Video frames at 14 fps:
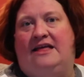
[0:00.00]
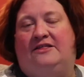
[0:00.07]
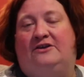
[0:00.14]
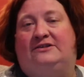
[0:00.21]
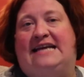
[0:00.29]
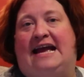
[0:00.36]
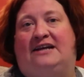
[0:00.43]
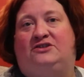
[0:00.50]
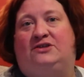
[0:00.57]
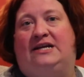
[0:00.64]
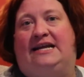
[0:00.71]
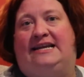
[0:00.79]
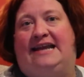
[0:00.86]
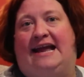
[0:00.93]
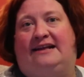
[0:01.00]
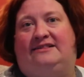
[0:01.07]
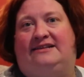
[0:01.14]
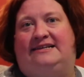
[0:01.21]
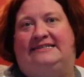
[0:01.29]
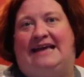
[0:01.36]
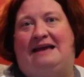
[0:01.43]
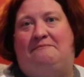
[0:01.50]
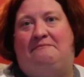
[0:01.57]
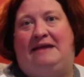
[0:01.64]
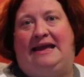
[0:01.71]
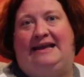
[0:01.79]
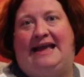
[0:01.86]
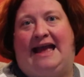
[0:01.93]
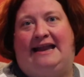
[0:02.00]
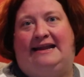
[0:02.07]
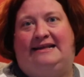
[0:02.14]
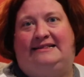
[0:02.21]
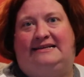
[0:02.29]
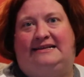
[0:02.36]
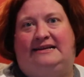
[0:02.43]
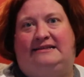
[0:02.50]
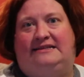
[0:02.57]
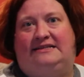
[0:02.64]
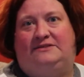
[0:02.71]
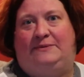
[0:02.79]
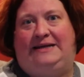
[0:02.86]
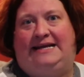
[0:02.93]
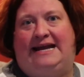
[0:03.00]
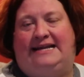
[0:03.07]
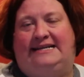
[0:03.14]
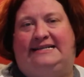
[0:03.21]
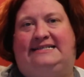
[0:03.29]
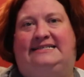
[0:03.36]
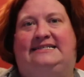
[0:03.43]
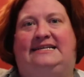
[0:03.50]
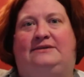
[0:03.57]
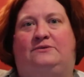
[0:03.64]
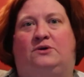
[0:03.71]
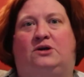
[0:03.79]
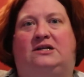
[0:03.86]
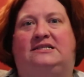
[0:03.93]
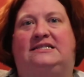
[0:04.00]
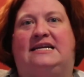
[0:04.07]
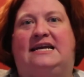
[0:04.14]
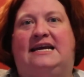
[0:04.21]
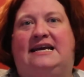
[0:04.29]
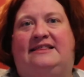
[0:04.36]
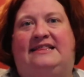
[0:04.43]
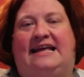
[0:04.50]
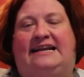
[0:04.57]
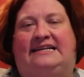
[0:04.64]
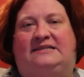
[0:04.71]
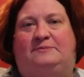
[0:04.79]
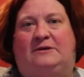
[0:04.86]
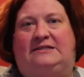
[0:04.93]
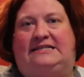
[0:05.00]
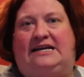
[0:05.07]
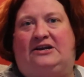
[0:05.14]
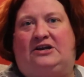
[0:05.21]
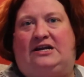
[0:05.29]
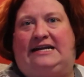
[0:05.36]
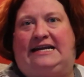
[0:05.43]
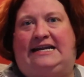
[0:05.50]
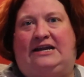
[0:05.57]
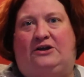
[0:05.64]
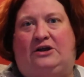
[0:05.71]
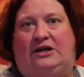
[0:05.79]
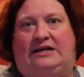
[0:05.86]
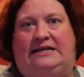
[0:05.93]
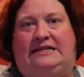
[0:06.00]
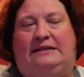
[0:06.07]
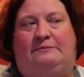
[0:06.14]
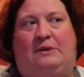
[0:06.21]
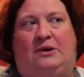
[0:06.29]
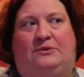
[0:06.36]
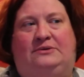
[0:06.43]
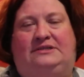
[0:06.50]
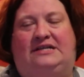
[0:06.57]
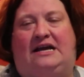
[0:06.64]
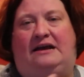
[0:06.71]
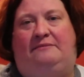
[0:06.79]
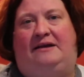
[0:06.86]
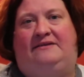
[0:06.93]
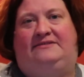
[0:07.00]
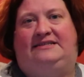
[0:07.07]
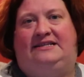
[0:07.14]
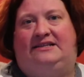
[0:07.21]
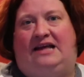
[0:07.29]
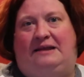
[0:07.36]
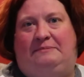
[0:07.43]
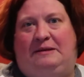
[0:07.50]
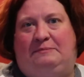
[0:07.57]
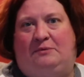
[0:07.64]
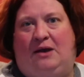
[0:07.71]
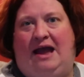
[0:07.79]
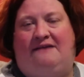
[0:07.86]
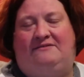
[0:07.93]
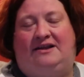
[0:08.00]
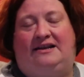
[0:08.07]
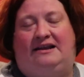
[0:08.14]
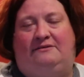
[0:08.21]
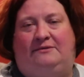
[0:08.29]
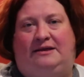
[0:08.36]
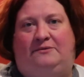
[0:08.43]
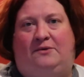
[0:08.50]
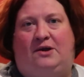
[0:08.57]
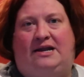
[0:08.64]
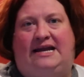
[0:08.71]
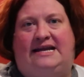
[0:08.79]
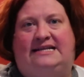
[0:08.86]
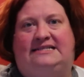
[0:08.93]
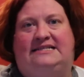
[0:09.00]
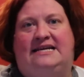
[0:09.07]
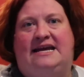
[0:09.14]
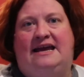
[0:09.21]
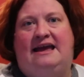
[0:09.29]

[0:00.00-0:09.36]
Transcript: There's actually a necklace. I may get it th uh, this weekend at Disney World that is Prince Eric and Ariel in the boat. Um, I've seen a lot of people have it, and I really want it.